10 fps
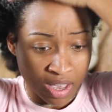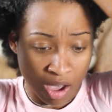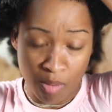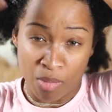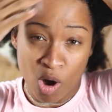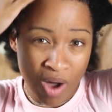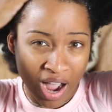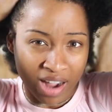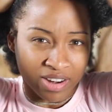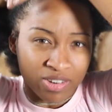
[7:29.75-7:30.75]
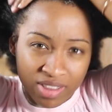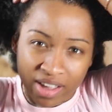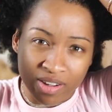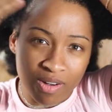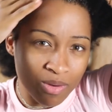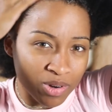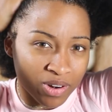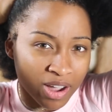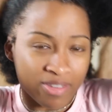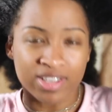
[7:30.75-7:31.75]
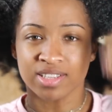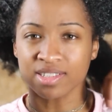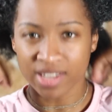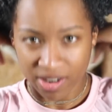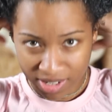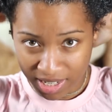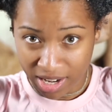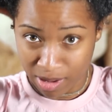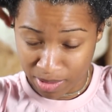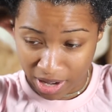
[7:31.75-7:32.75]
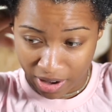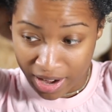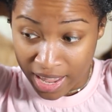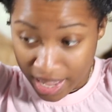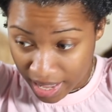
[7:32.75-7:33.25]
mohawk and you're like, oh, I wonder how he gets his hair to stay up there.